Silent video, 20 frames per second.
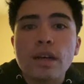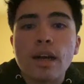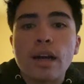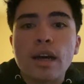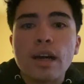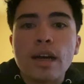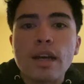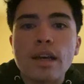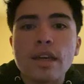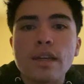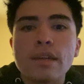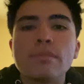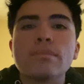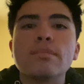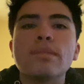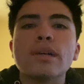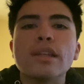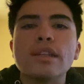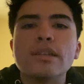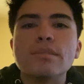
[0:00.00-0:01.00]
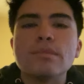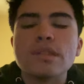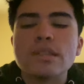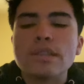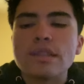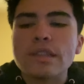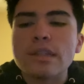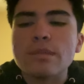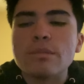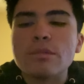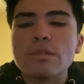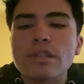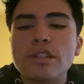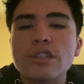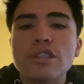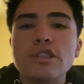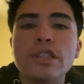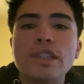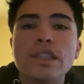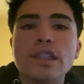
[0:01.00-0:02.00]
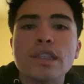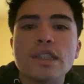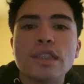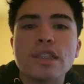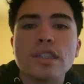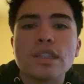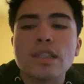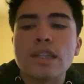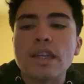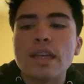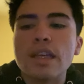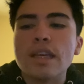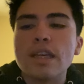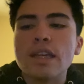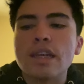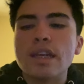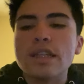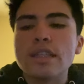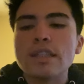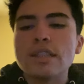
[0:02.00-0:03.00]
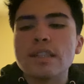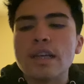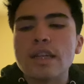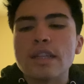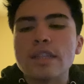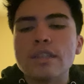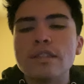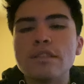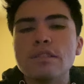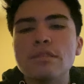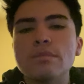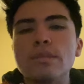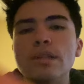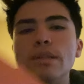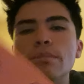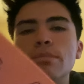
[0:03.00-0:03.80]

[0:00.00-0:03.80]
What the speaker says: Hi, my name is Gabriel Rodriguez, and I decided to do my